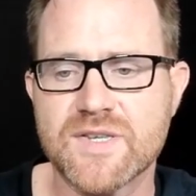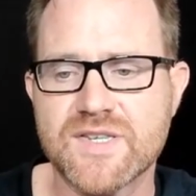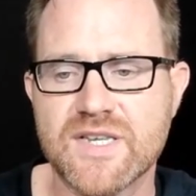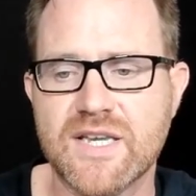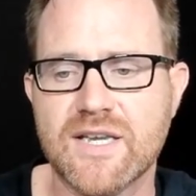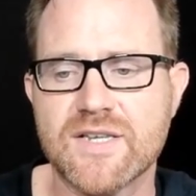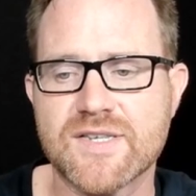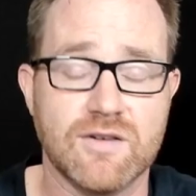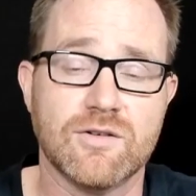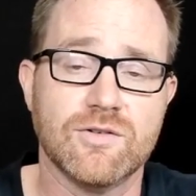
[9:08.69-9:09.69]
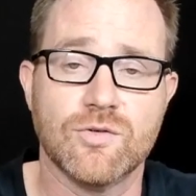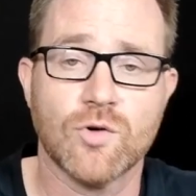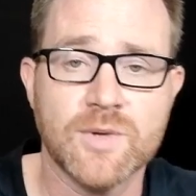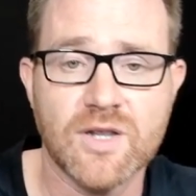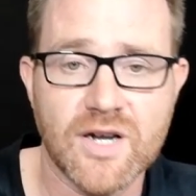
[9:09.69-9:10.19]
sees you
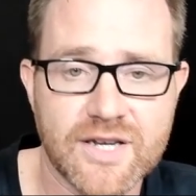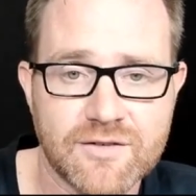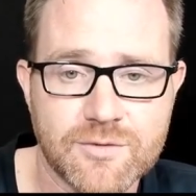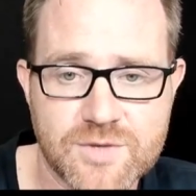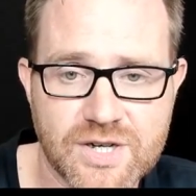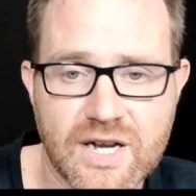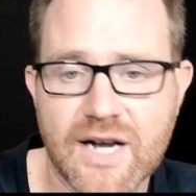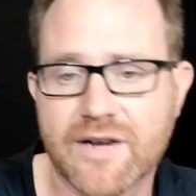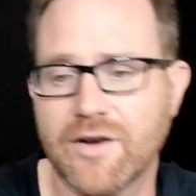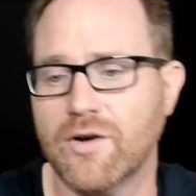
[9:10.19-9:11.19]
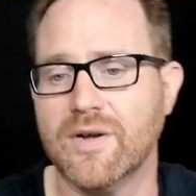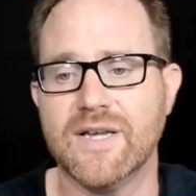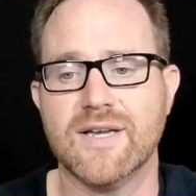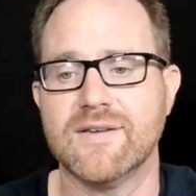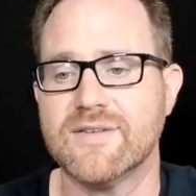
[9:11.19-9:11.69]
normally log in from Chicago
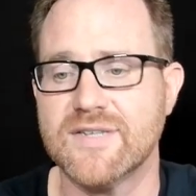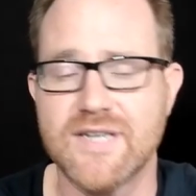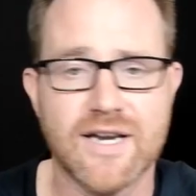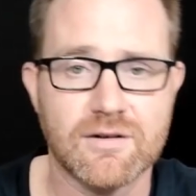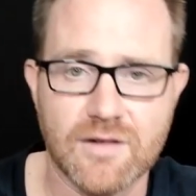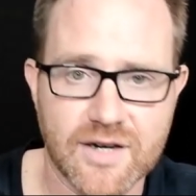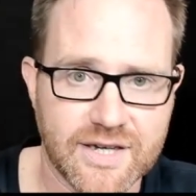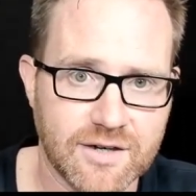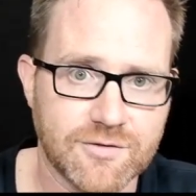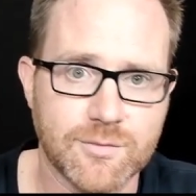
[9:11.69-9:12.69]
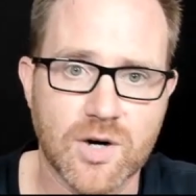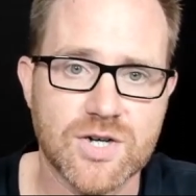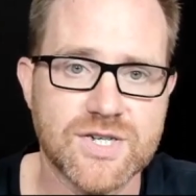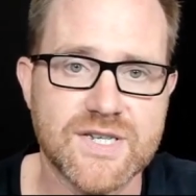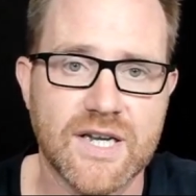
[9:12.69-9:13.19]
and today you're logging in from
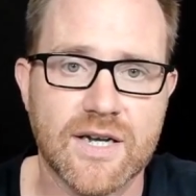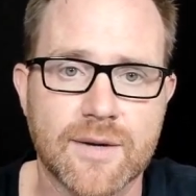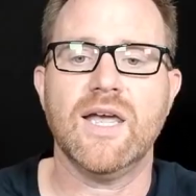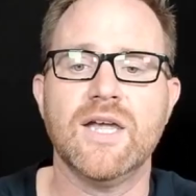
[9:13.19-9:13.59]
Argentina,